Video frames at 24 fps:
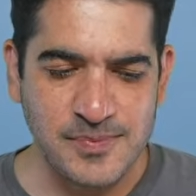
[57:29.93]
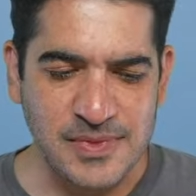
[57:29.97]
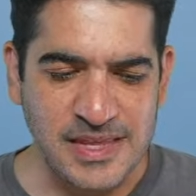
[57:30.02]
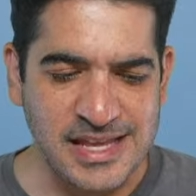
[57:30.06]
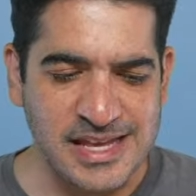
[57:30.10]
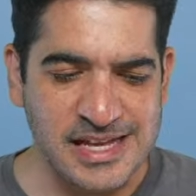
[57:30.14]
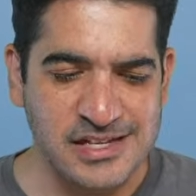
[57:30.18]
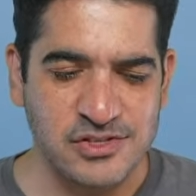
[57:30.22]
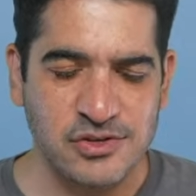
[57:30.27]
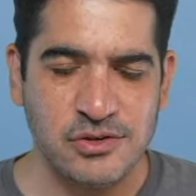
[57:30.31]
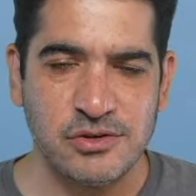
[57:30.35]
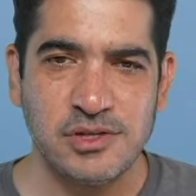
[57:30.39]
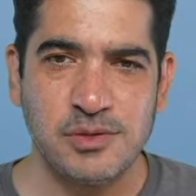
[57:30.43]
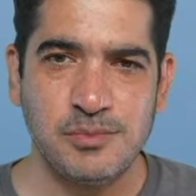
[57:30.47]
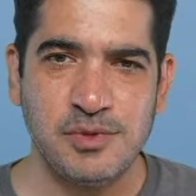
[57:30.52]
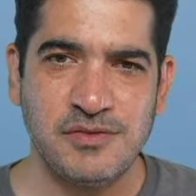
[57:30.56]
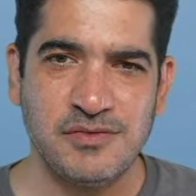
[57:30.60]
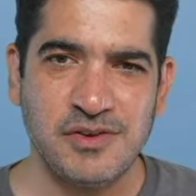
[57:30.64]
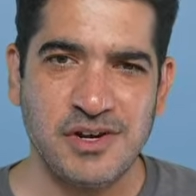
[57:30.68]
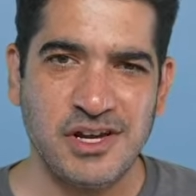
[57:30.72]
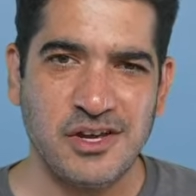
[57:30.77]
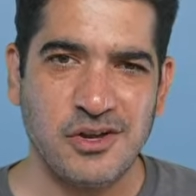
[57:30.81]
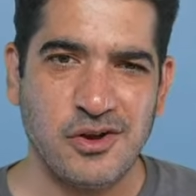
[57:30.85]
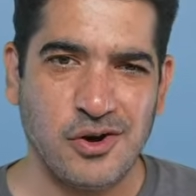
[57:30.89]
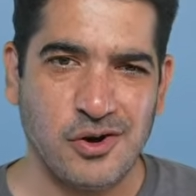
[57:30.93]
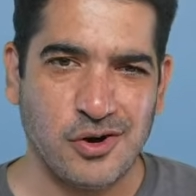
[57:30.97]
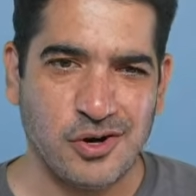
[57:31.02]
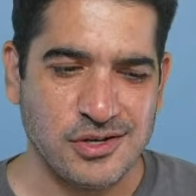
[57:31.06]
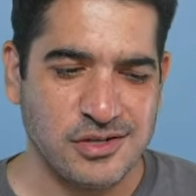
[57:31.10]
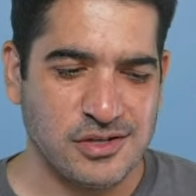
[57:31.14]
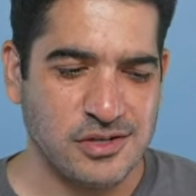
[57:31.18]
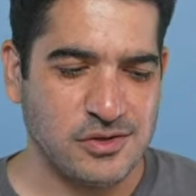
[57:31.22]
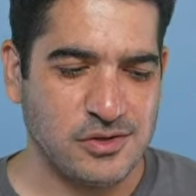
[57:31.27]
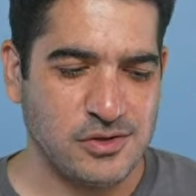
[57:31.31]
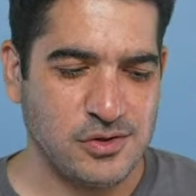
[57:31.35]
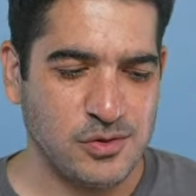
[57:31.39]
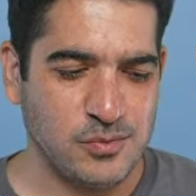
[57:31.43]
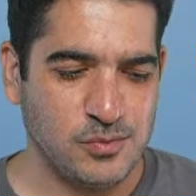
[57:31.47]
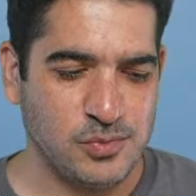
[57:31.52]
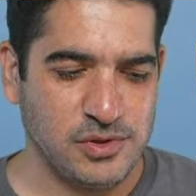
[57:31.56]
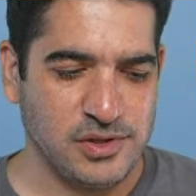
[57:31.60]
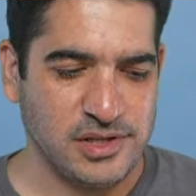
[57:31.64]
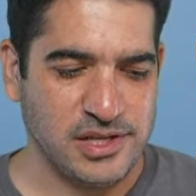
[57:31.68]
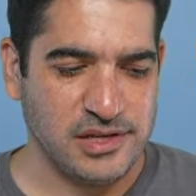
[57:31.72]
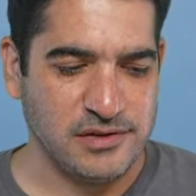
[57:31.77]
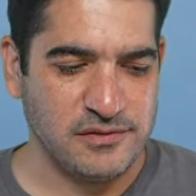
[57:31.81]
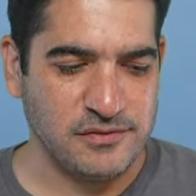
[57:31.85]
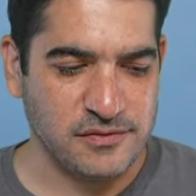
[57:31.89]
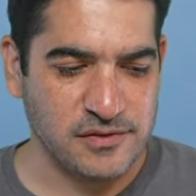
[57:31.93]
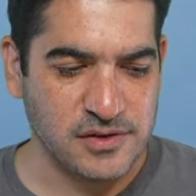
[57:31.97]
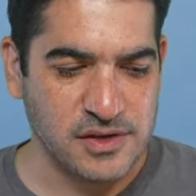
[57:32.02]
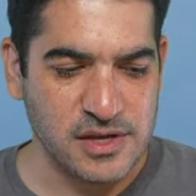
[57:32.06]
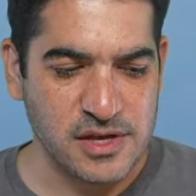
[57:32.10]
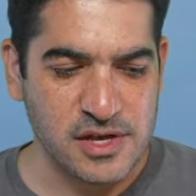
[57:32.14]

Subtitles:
it's going to be very hard to believe.